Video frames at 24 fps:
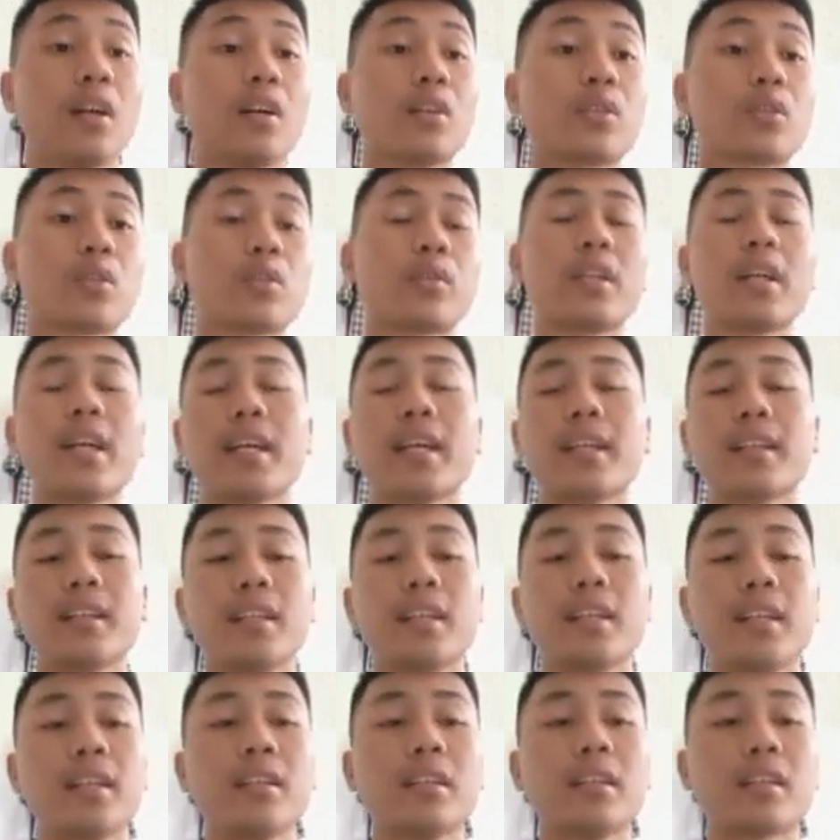So
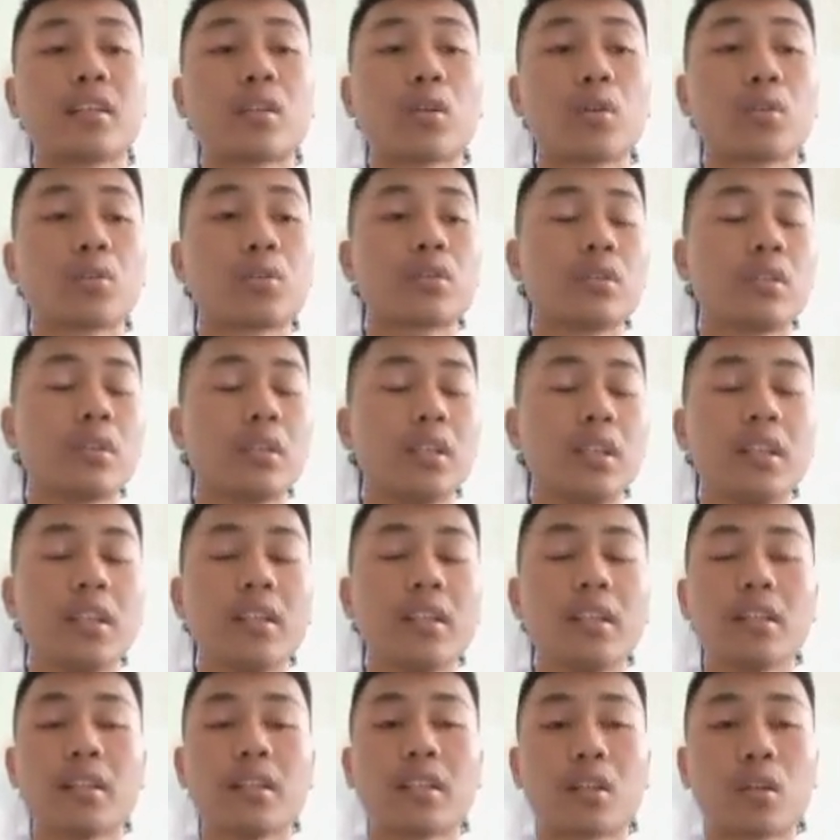that in a
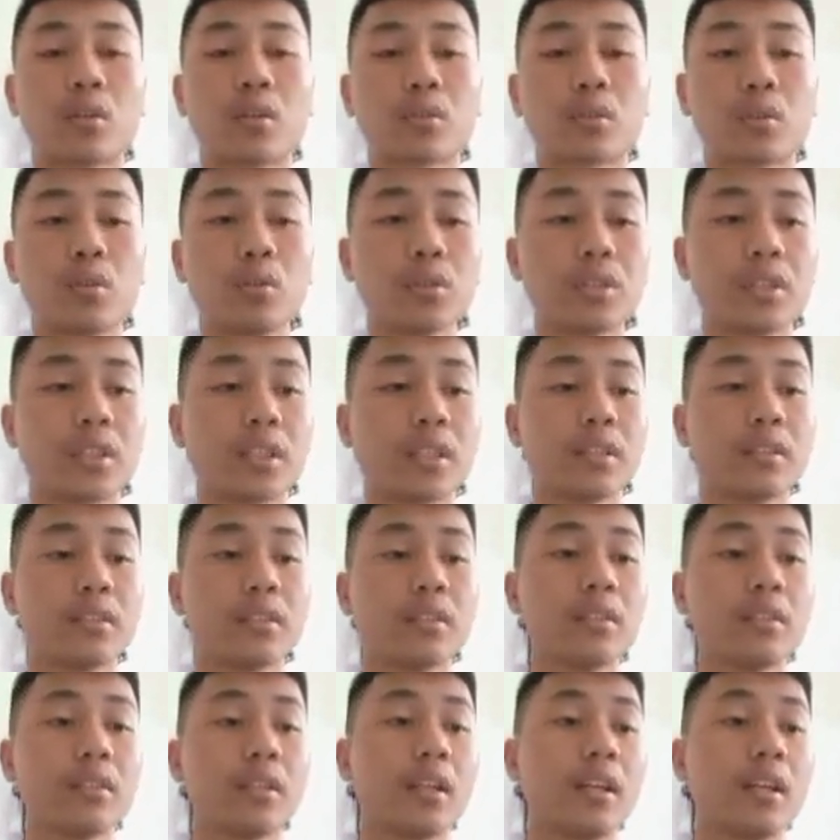
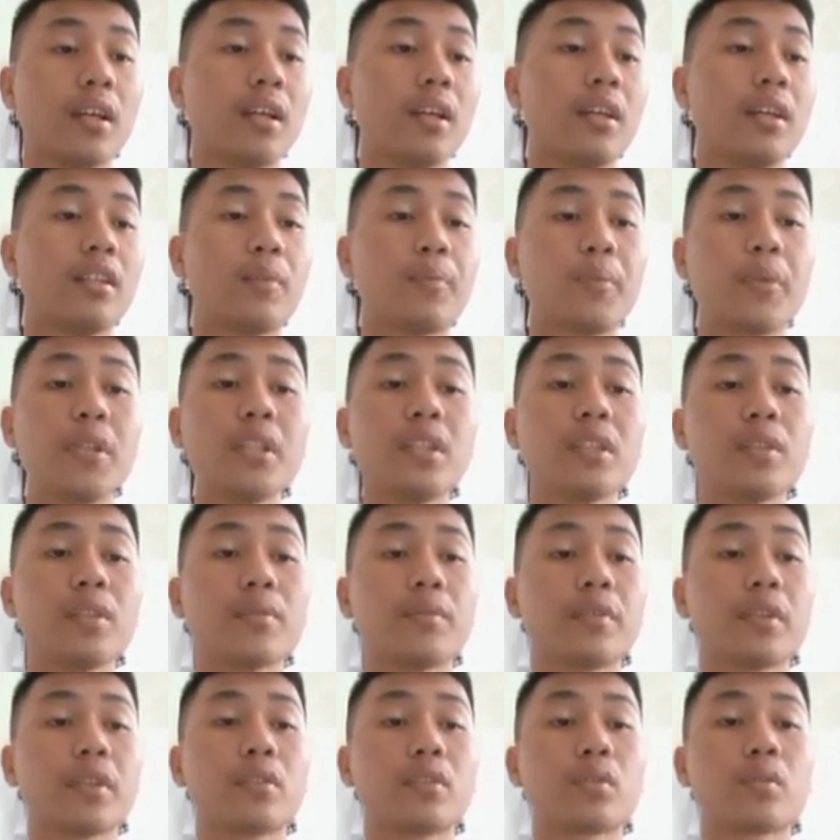conclusion, the
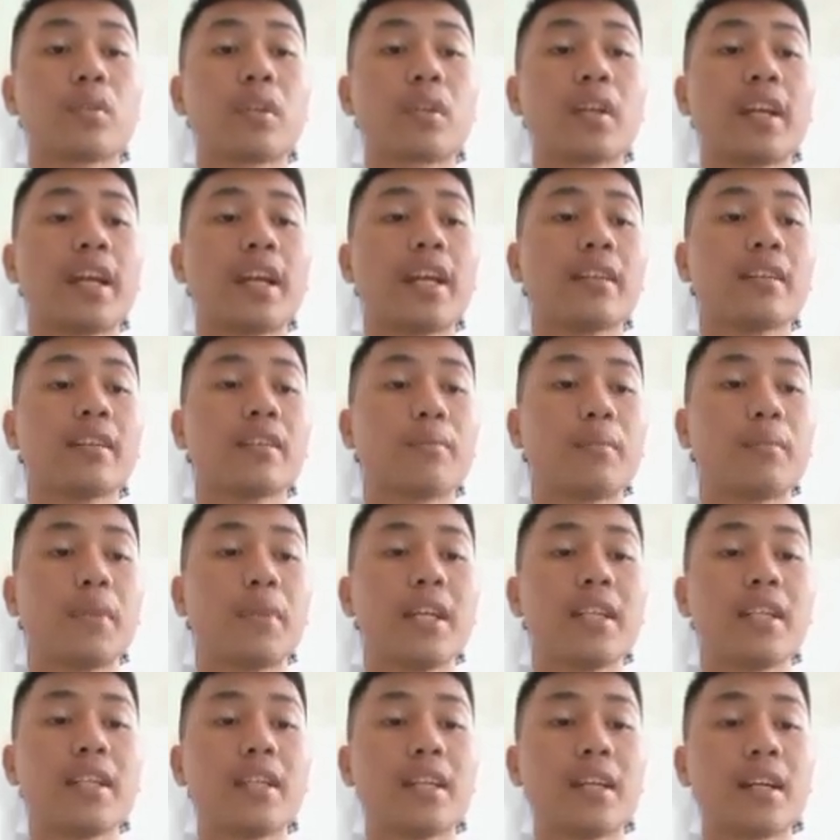principle to create
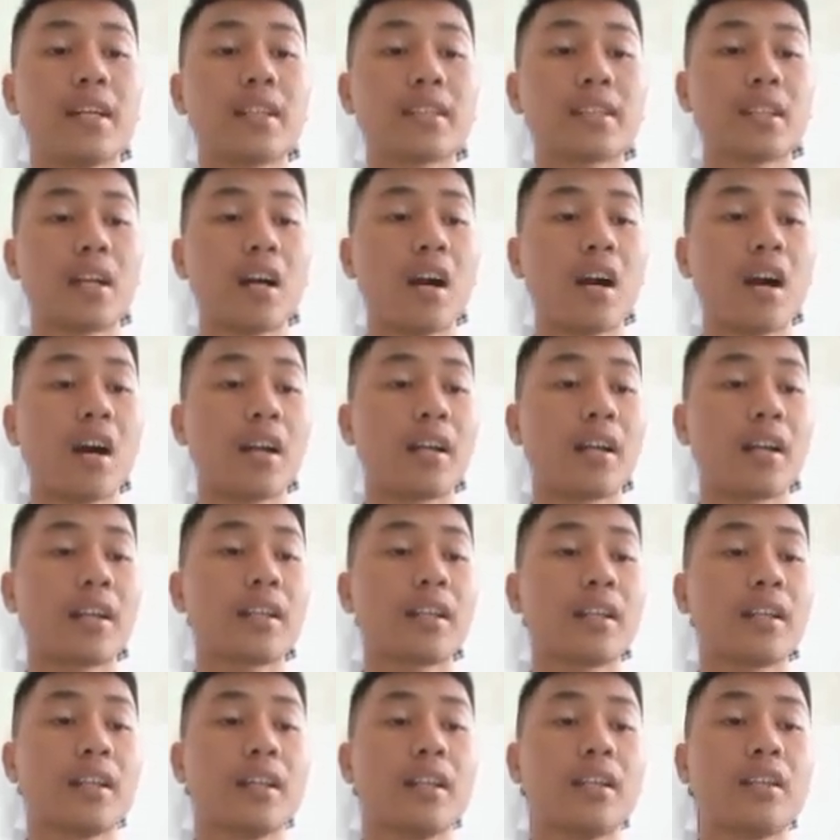medias are:
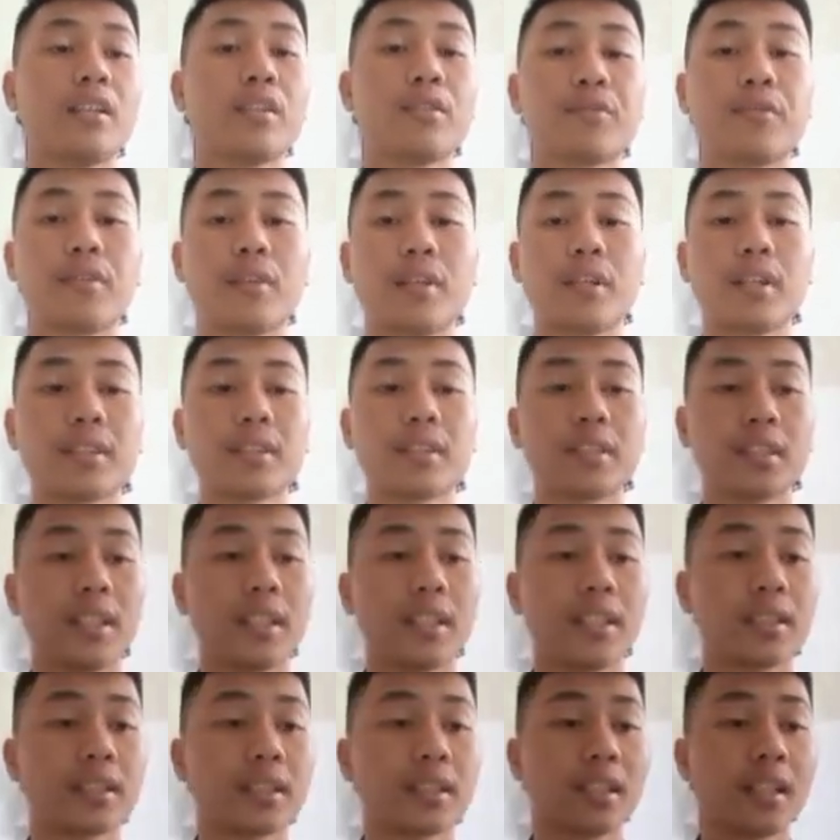the first
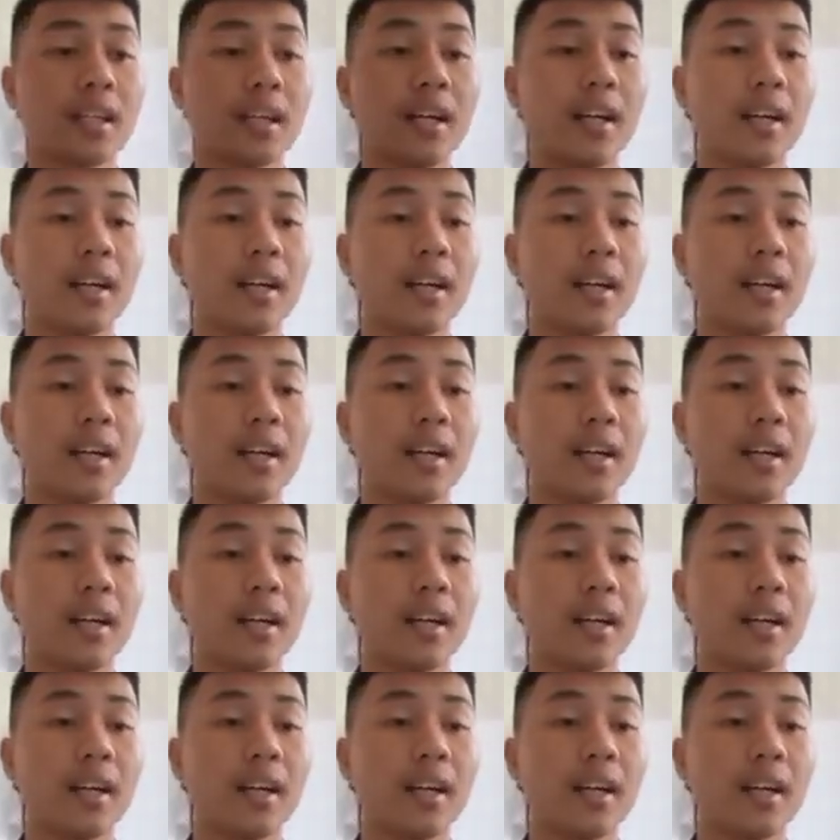is